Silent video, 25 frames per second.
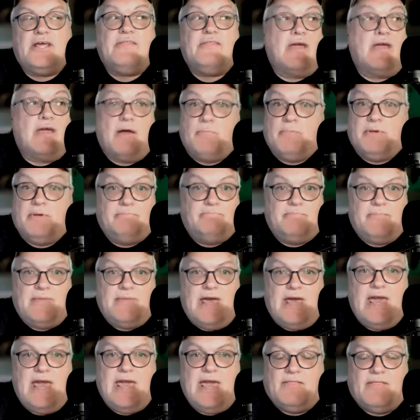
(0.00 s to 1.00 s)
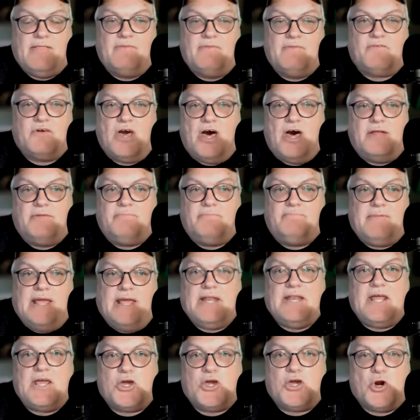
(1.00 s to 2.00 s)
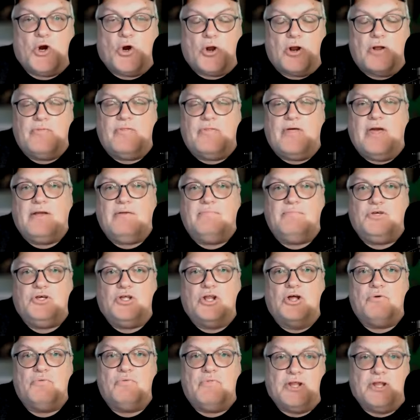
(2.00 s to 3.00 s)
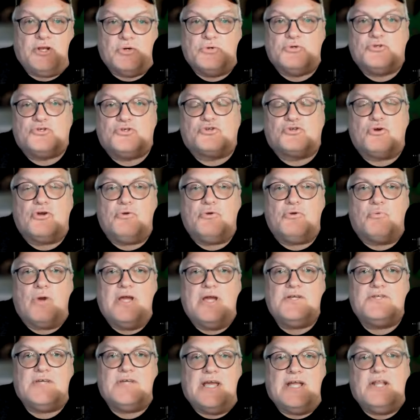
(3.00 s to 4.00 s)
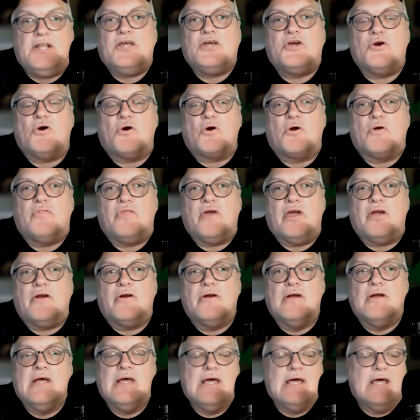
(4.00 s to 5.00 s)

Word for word: They, I mean, hey, they've got IndyCar. They, you know, they do a street race IndyCar there.